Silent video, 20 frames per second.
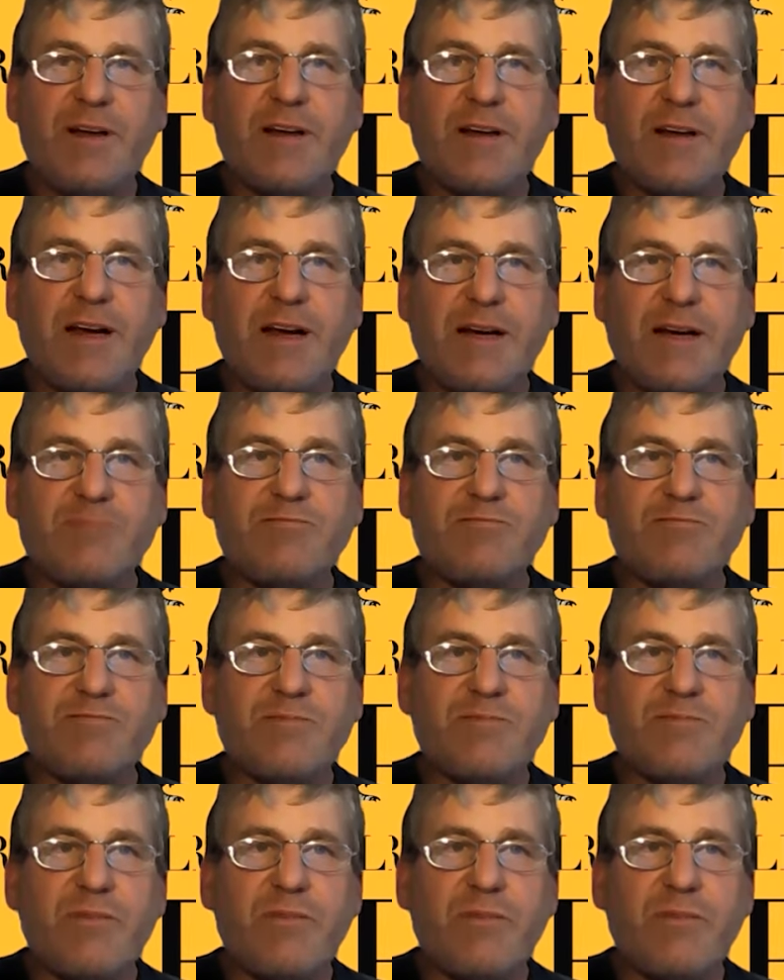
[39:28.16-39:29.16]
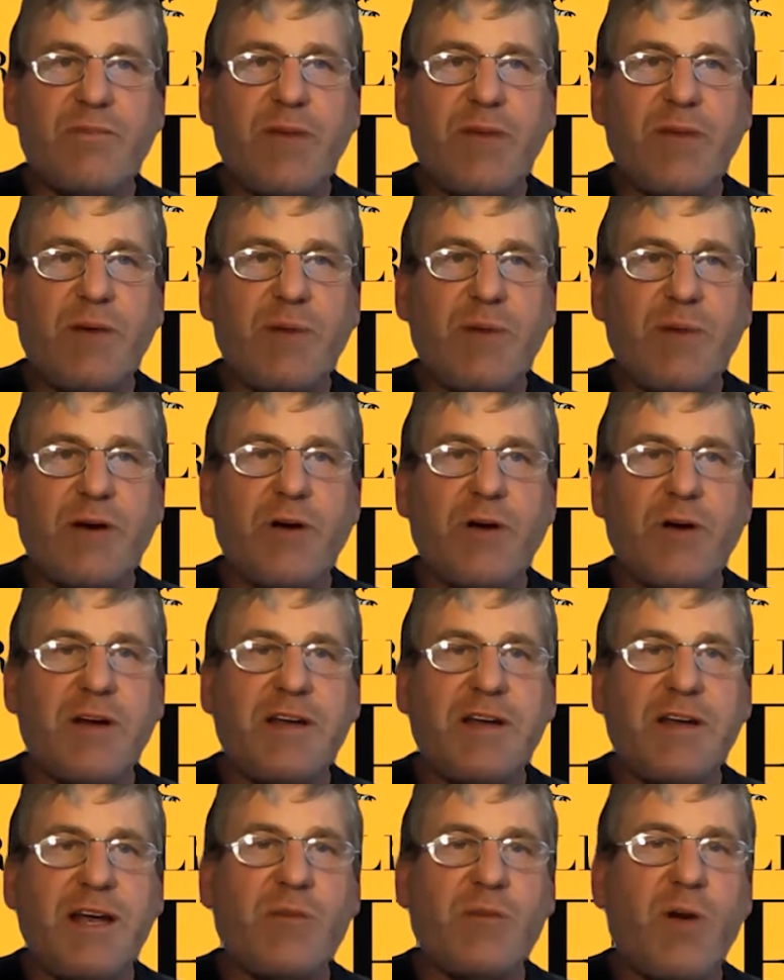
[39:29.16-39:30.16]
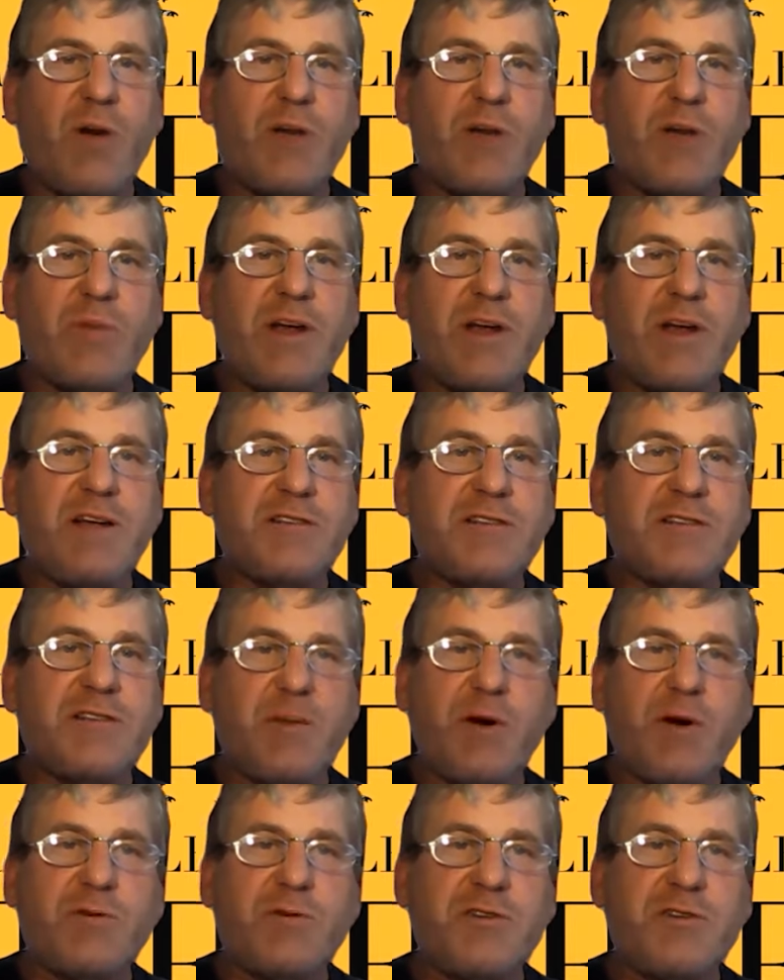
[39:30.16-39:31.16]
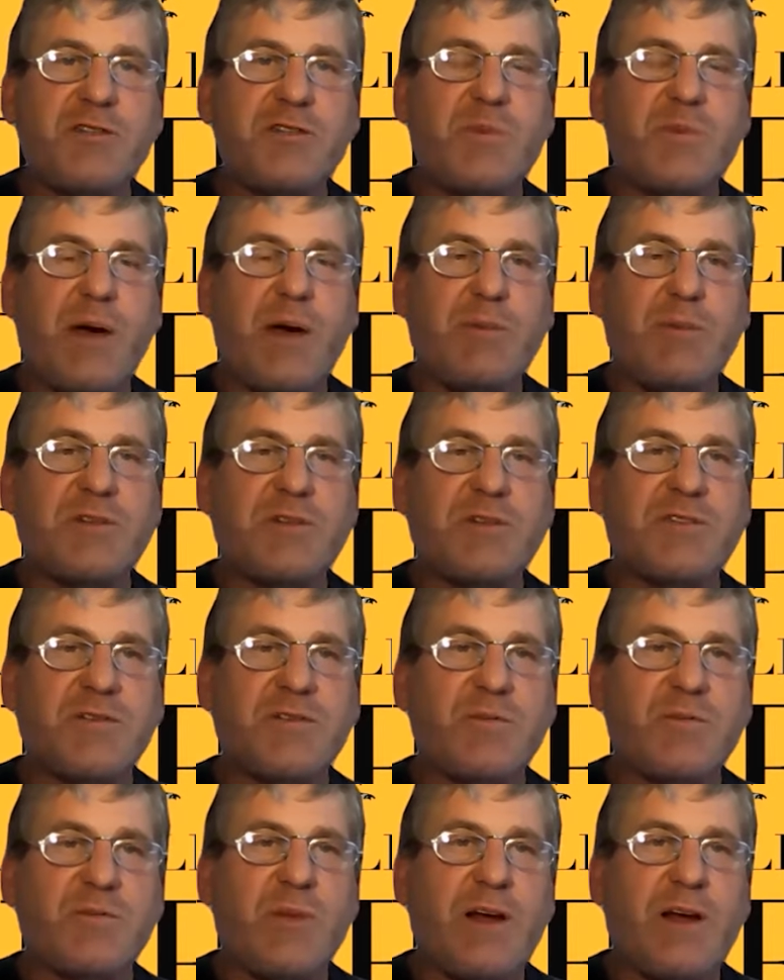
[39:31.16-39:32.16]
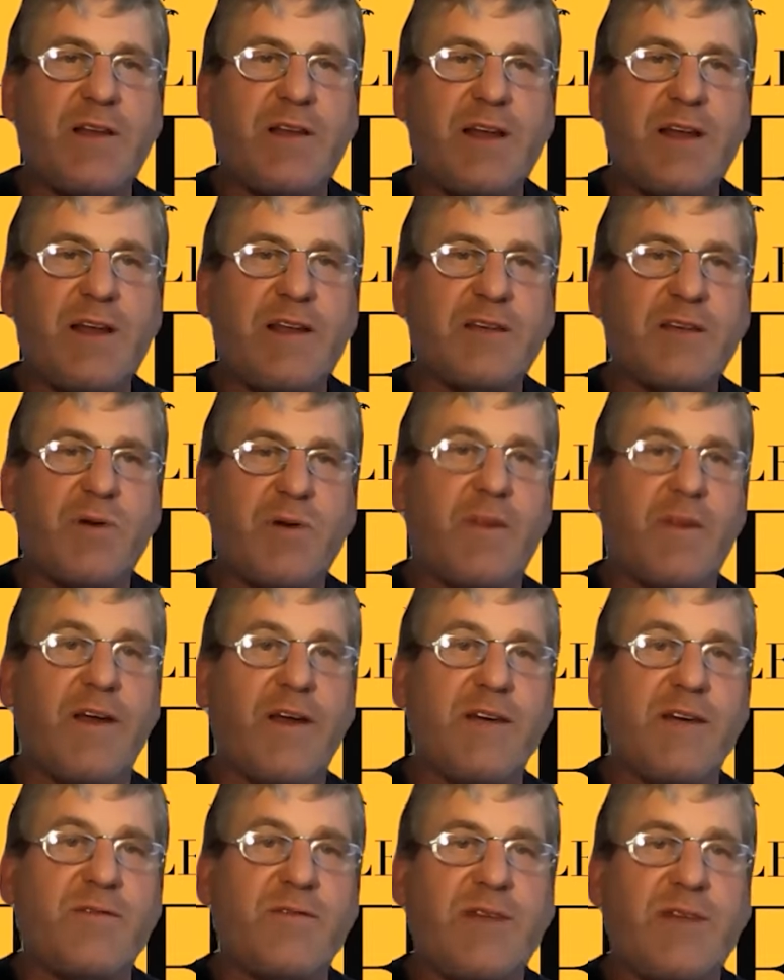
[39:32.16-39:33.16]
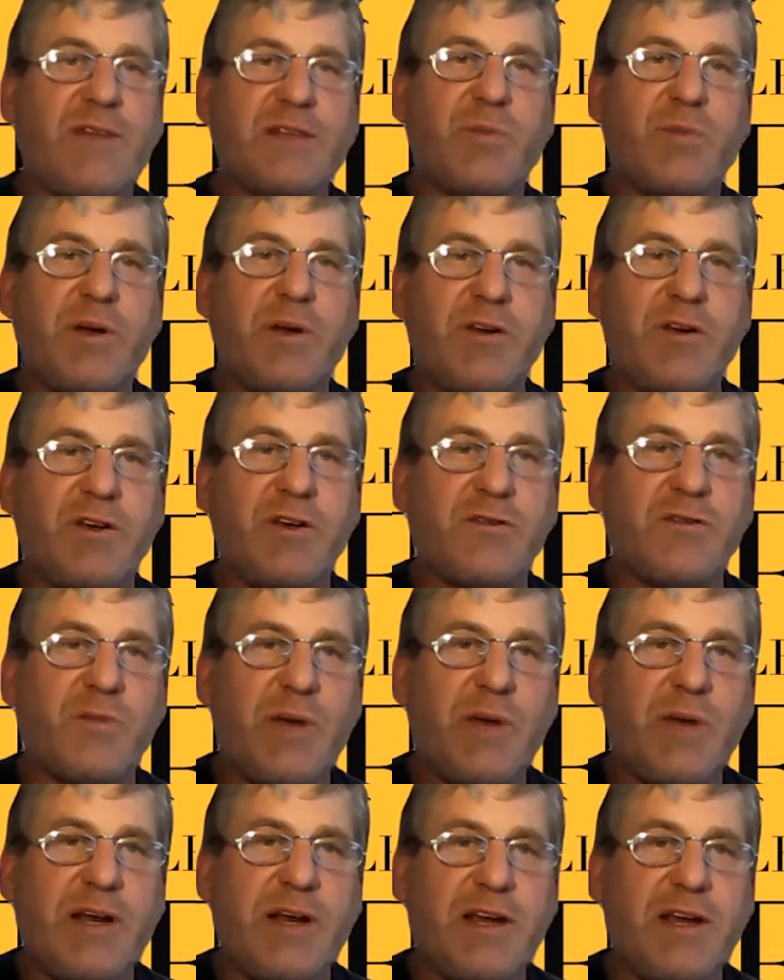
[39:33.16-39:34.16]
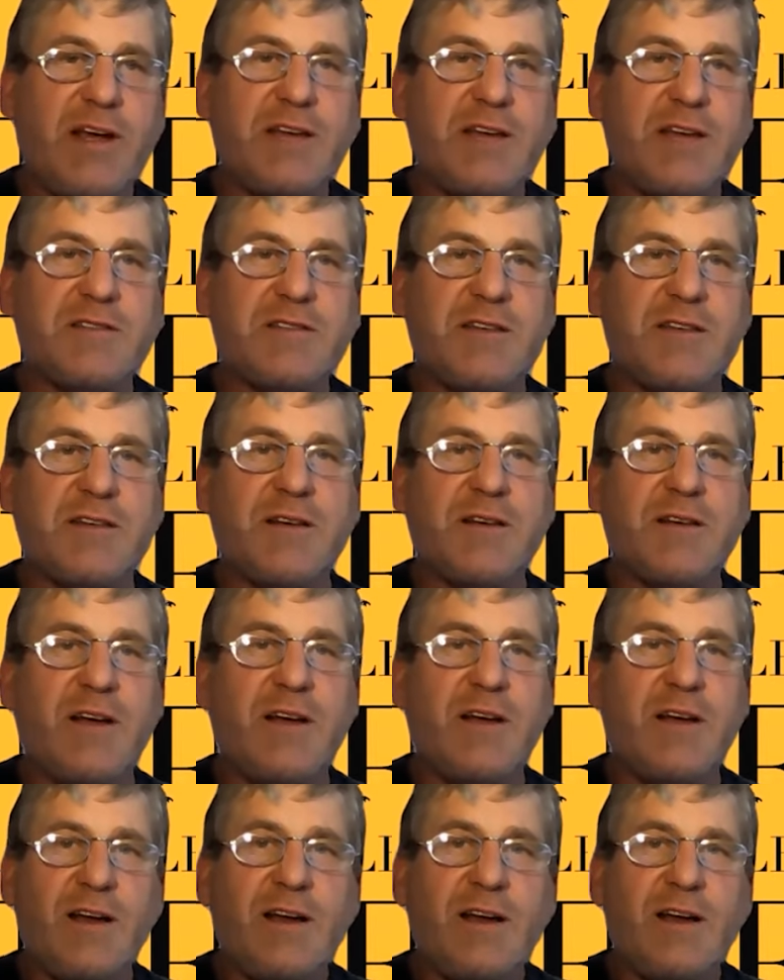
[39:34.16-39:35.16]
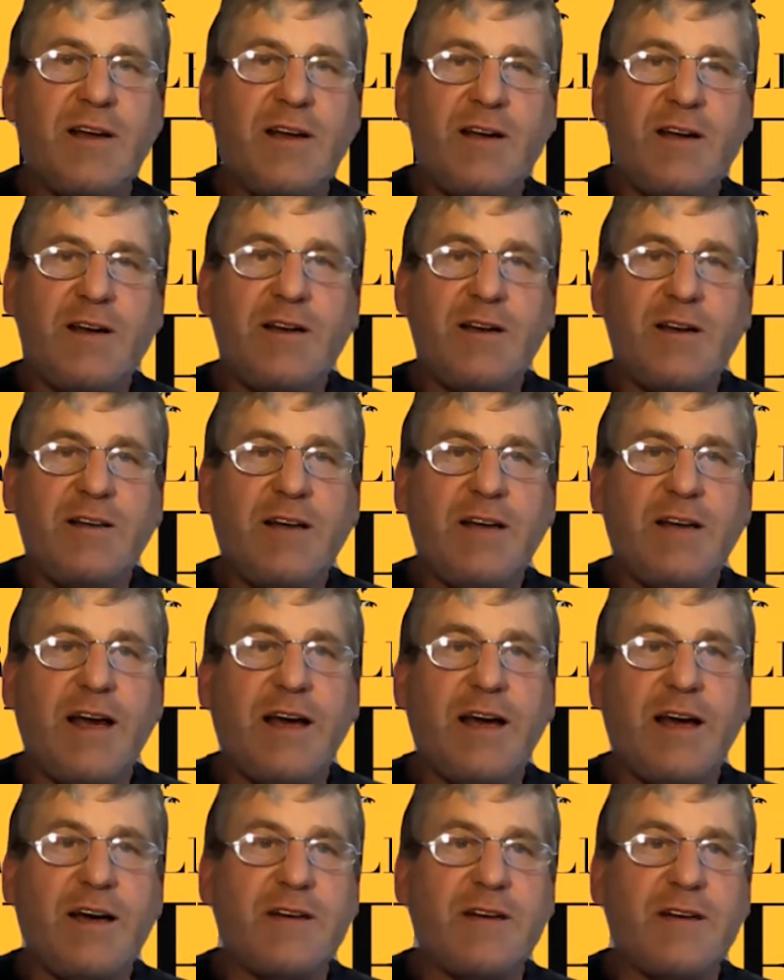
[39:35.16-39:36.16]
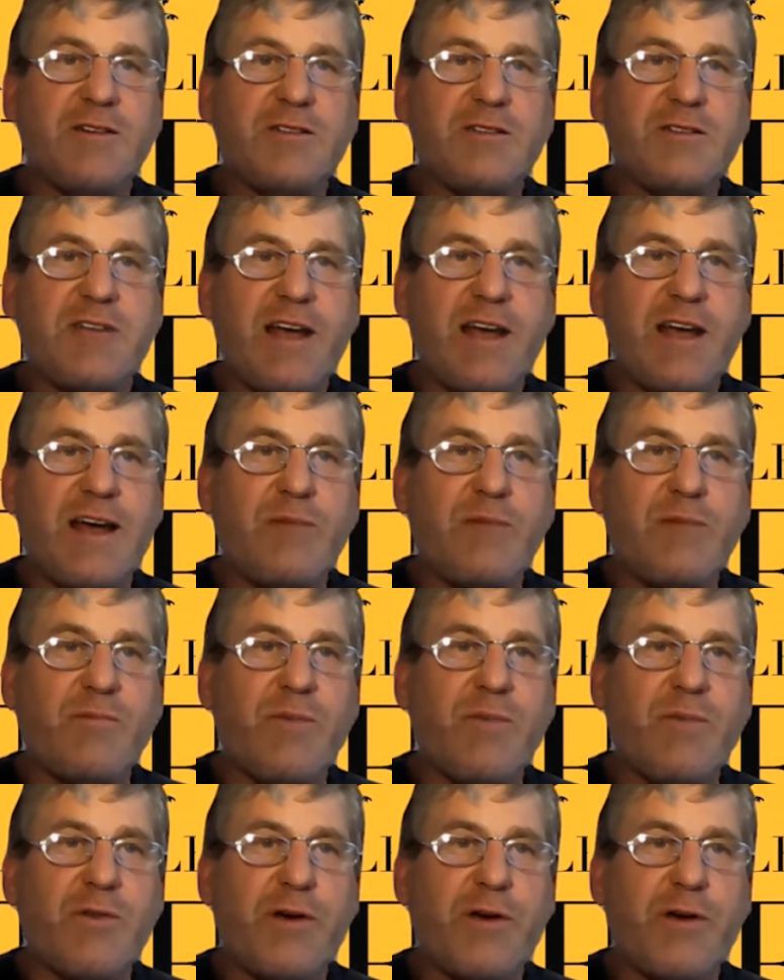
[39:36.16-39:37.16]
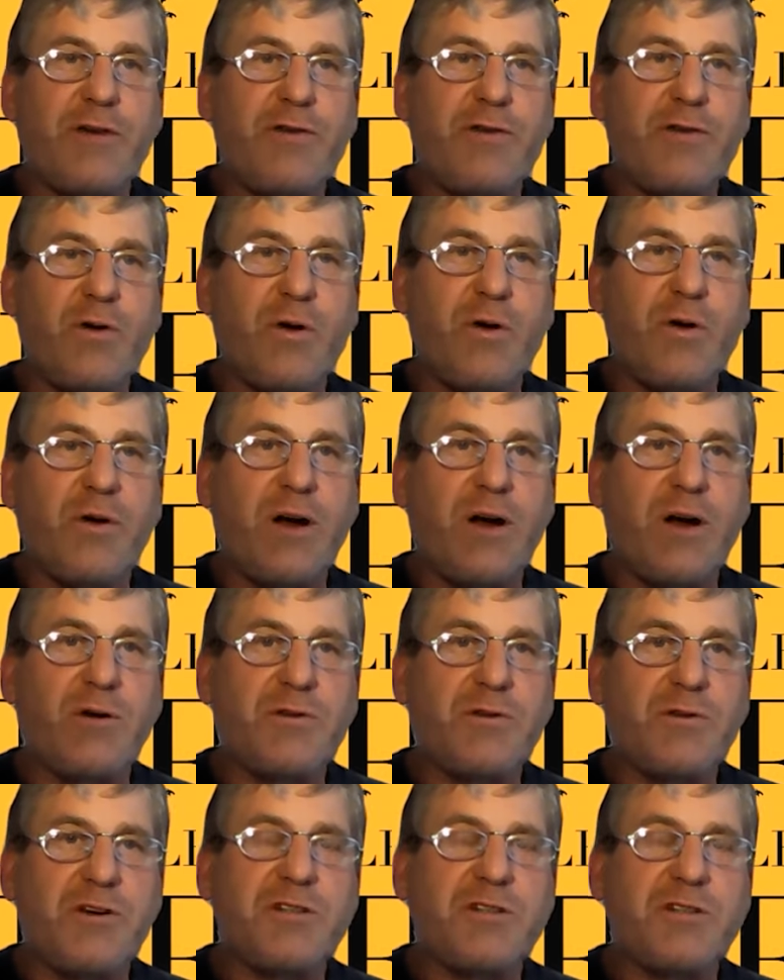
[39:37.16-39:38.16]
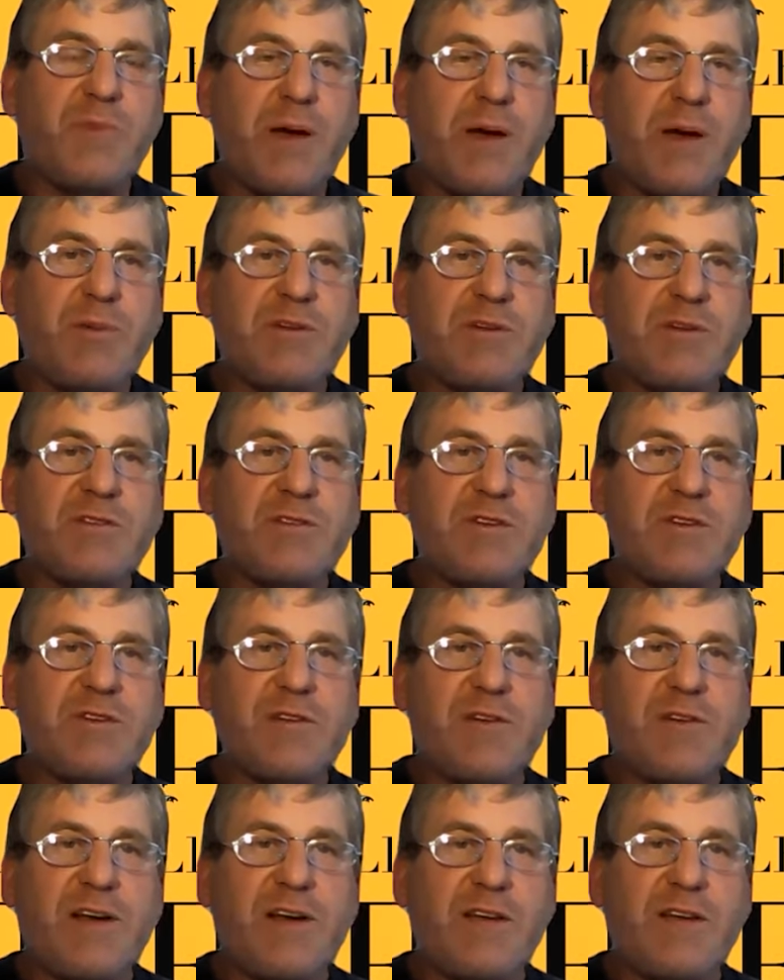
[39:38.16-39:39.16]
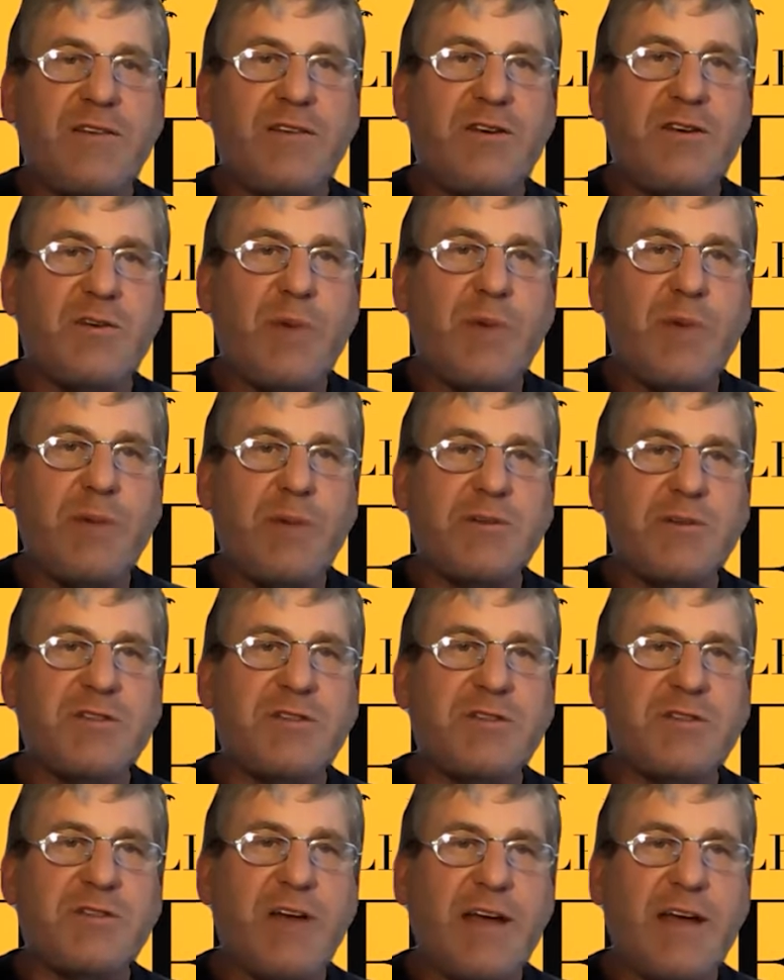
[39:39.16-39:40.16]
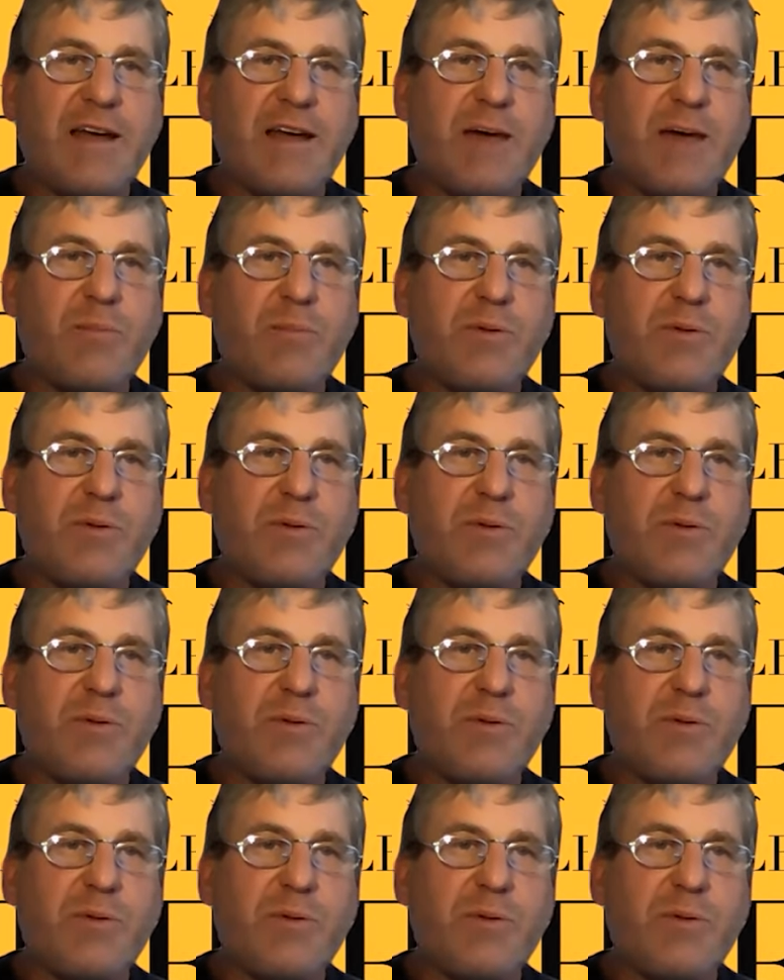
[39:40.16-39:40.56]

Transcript: Um, a better idea might be some old newspapers, uh, and that's what they that's been used for many years. The uh, stack up three or four old newspapers, and newspapers take up